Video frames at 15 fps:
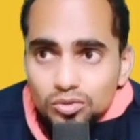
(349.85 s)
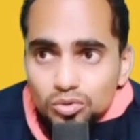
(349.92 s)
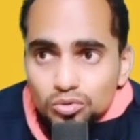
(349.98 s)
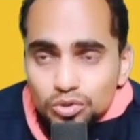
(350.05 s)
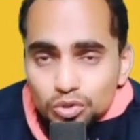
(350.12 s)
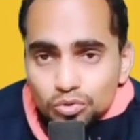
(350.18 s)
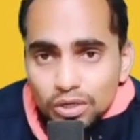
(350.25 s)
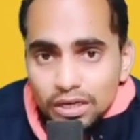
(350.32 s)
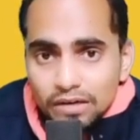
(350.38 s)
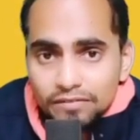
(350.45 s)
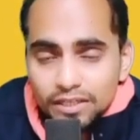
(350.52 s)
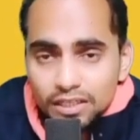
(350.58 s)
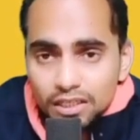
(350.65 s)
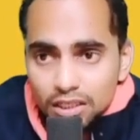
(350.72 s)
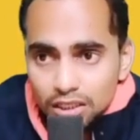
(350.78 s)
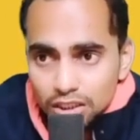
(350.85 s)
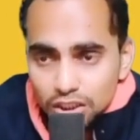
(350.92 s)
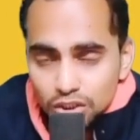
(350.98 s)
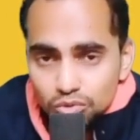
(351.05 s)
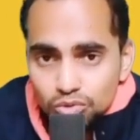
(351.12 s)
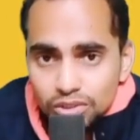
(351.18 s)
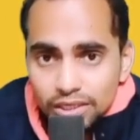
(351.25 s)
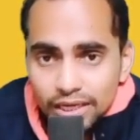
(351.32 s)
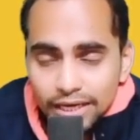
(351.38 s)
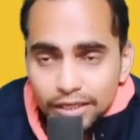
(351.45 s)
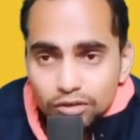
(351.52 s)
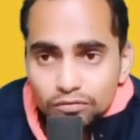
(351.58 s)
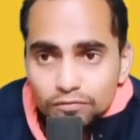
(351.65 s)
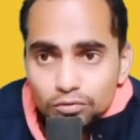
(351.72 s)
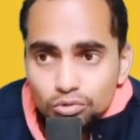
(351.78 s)
So you have written a huge
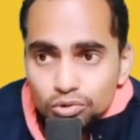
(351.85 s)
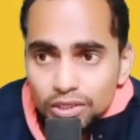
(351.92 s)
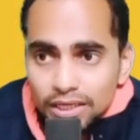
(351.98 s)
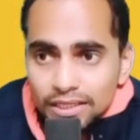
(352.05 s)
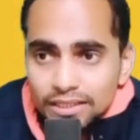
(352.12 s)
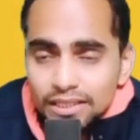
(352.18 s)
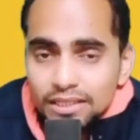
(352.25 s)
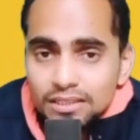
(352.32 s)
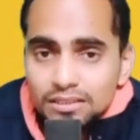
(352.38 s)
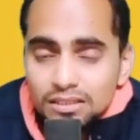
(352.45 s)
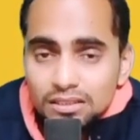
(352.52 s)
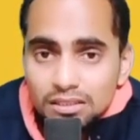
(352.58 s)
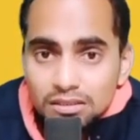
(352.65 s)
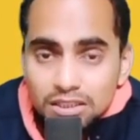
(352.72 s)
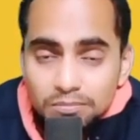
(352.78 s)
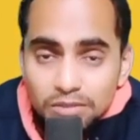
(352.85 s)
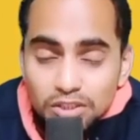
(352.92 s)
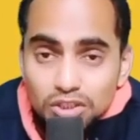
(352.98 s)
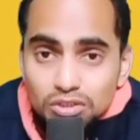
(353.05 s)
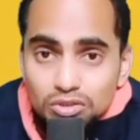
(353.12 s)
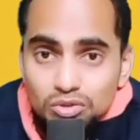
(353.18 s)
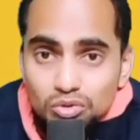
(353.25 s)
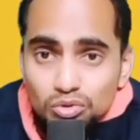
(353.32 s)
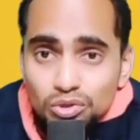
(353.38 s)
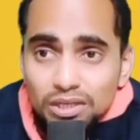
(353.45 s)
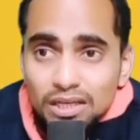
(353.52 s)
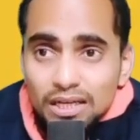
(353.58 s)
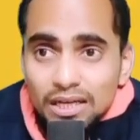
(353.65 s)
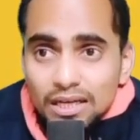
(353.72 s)
line of code and there is a suspicious code